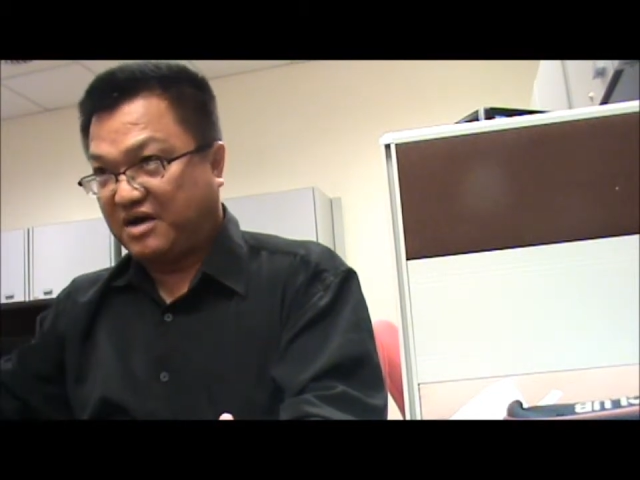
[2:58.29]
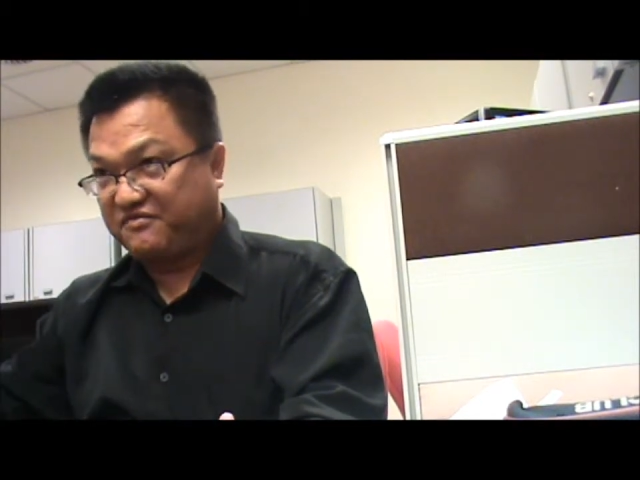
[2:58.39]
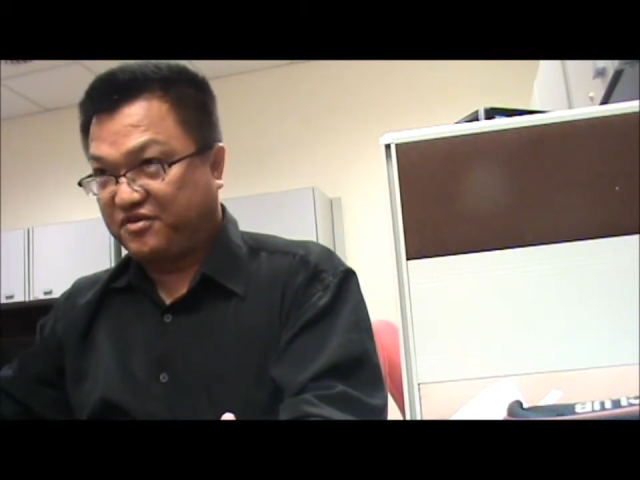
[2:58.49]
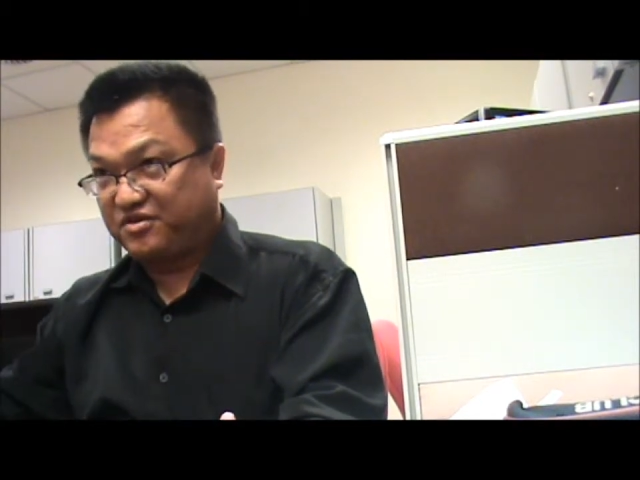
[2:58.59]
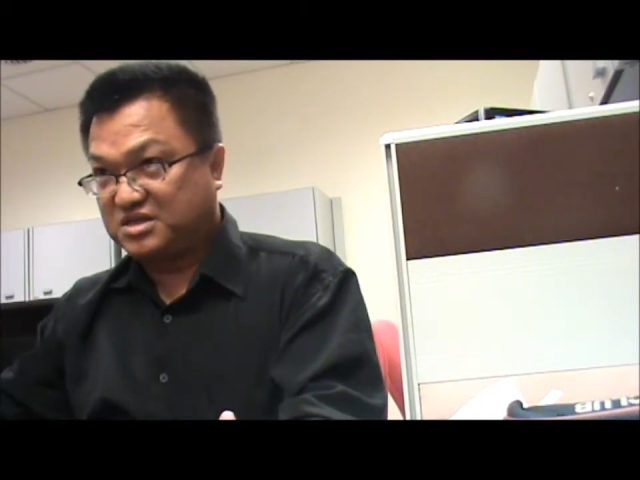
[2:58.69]

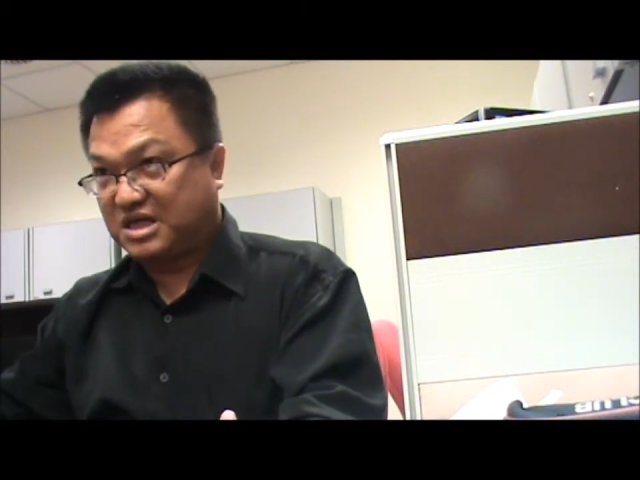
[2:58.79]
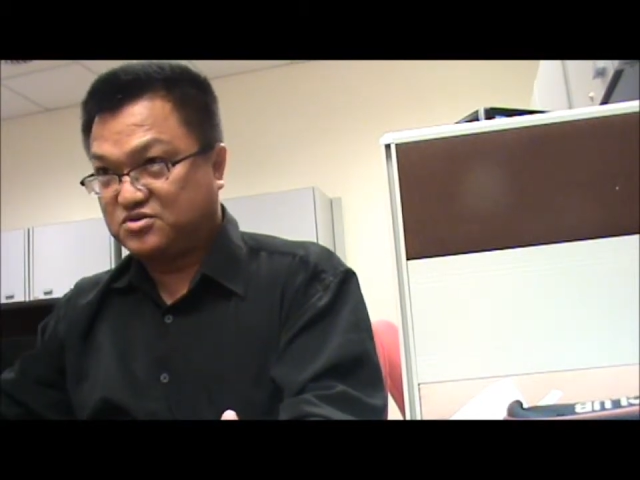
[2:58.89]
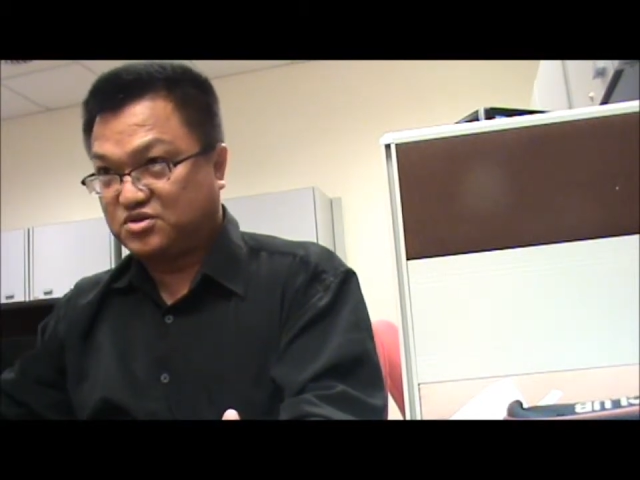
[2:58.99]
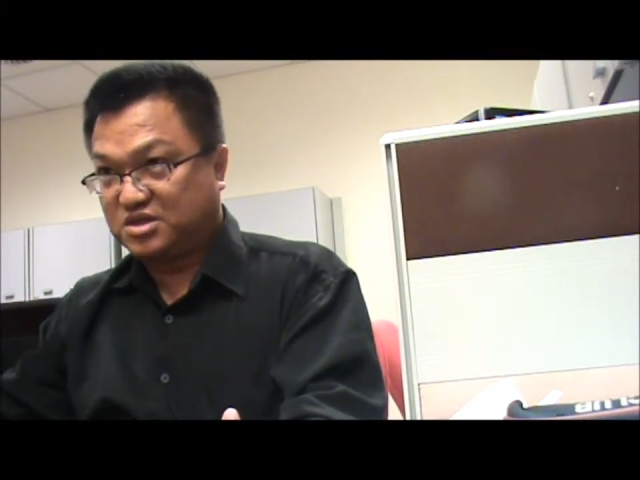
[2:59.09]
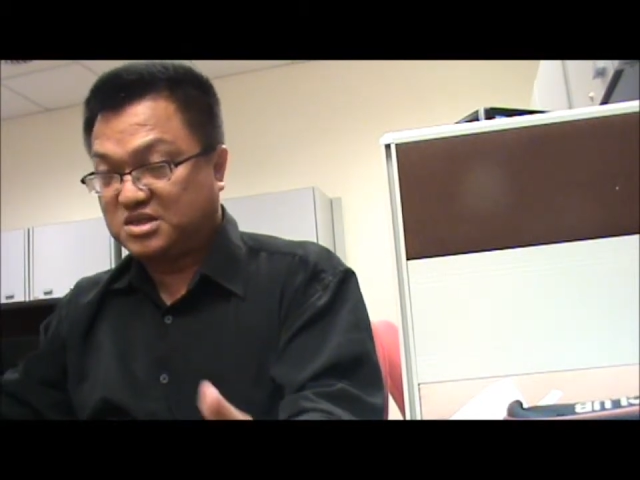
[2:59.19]
foreign
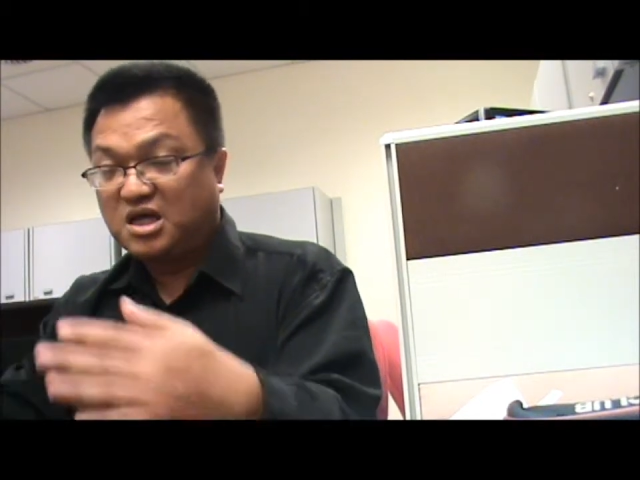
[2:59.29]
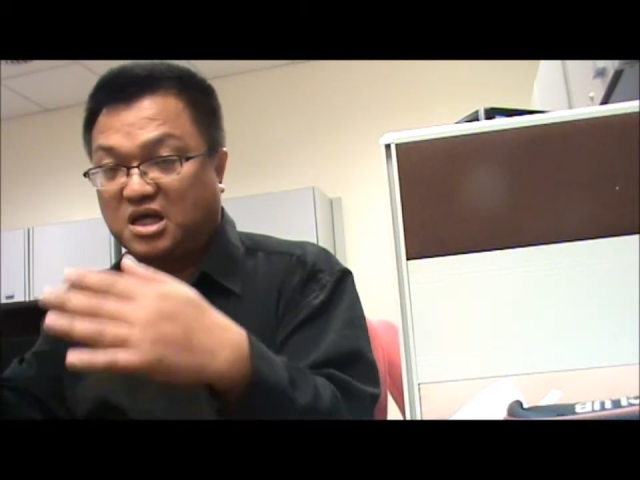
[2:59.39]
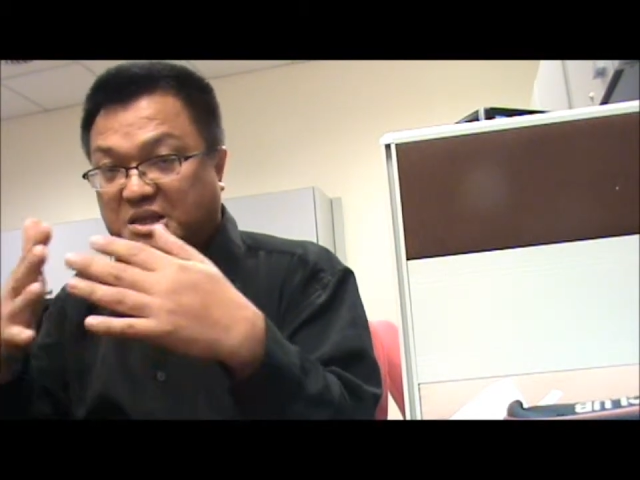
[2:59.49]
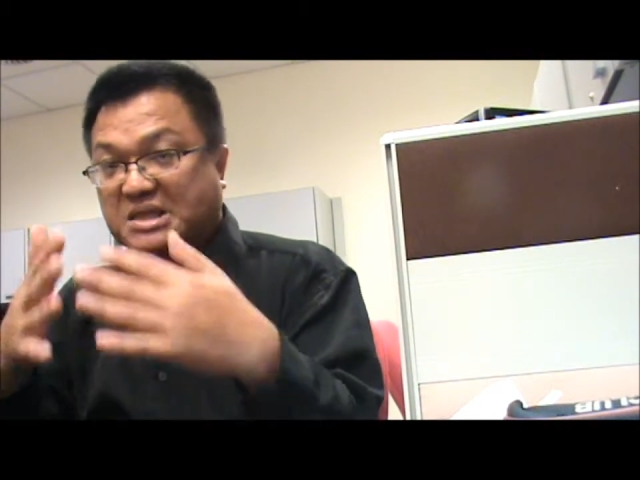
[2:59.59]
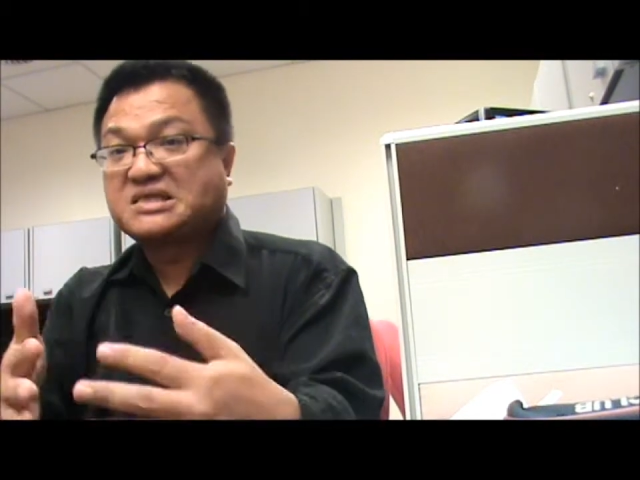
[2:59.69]
countries,
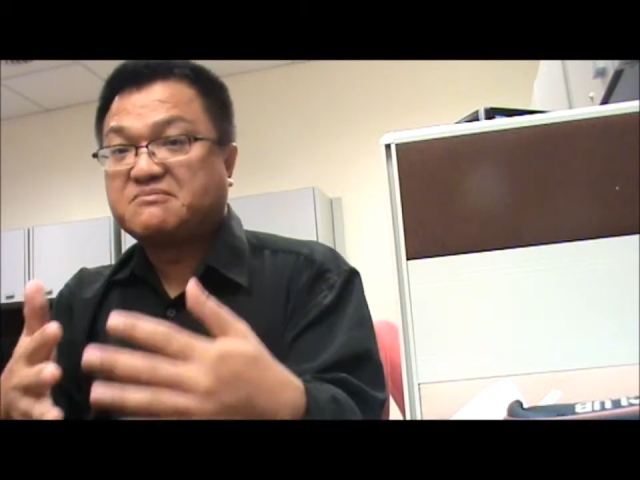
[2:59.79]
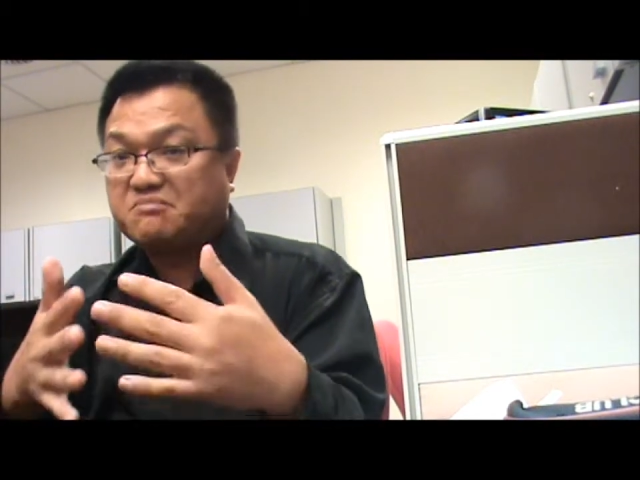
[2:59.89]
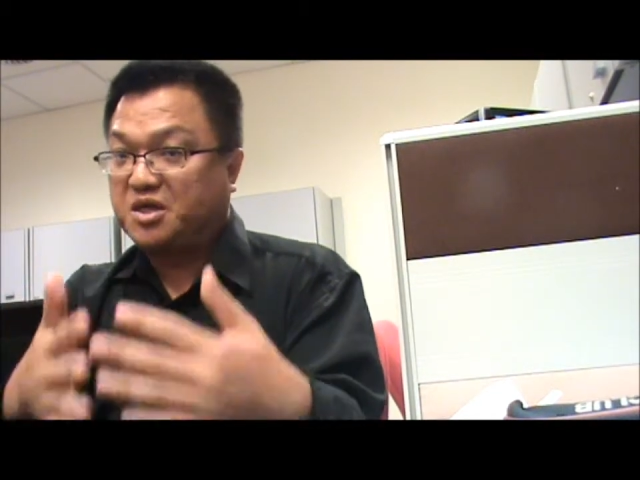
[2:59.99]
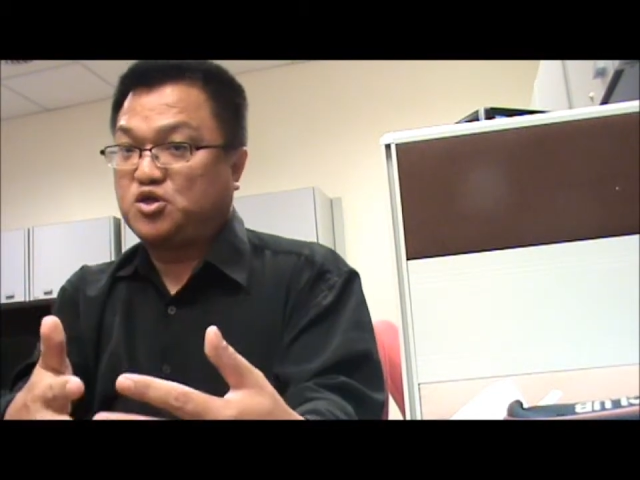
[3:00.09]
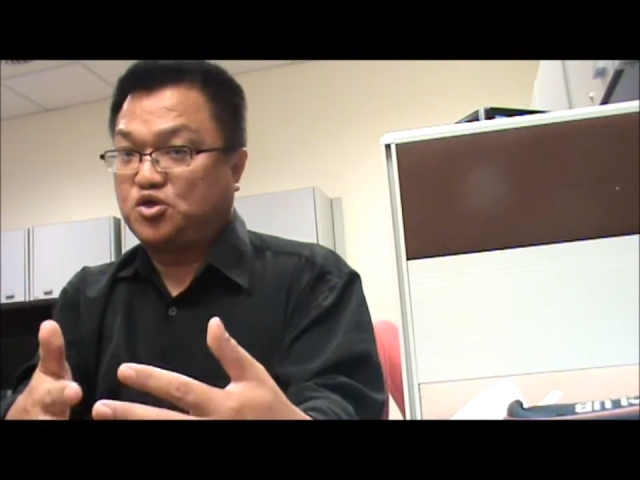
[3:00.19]
doesn't
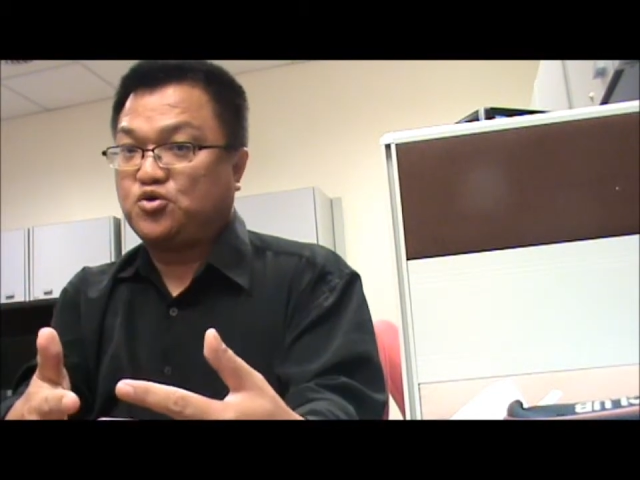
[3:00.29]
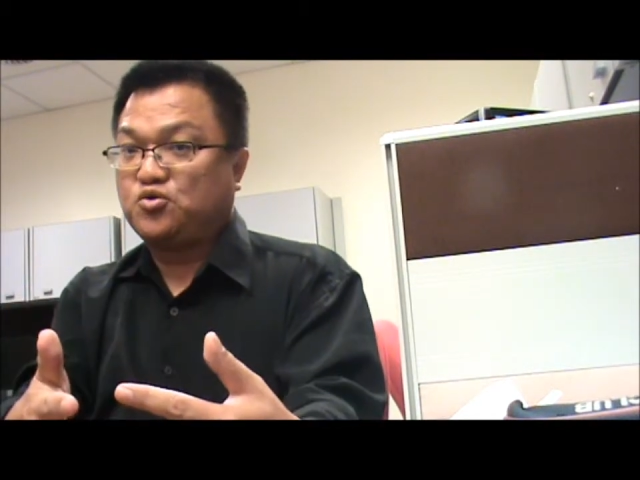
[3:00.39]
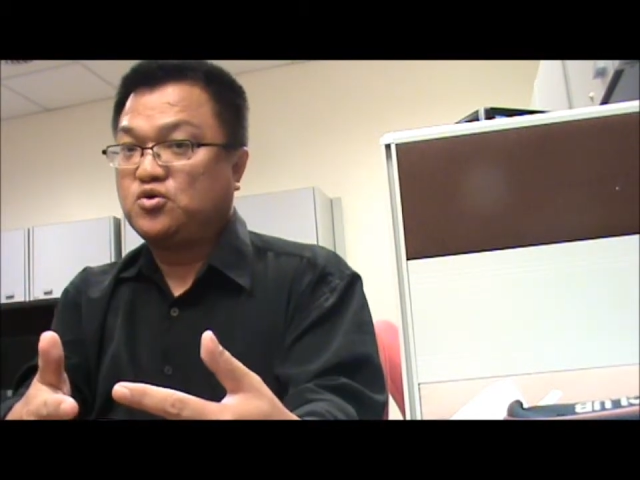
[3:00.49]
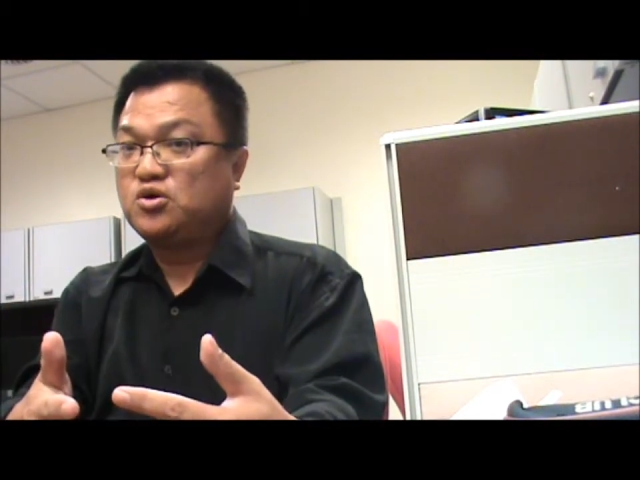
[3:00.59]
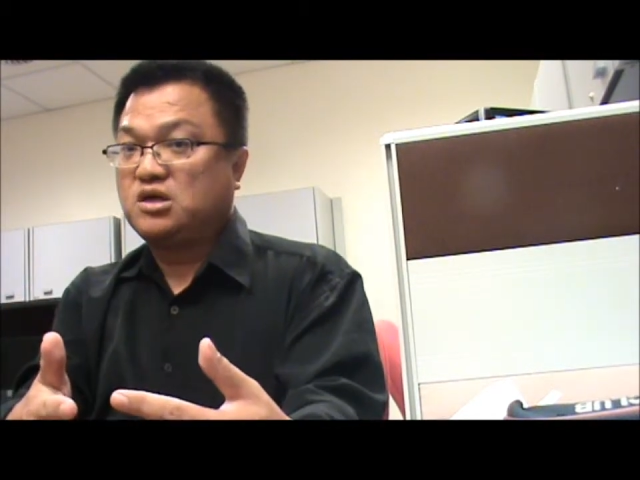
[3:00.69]
make you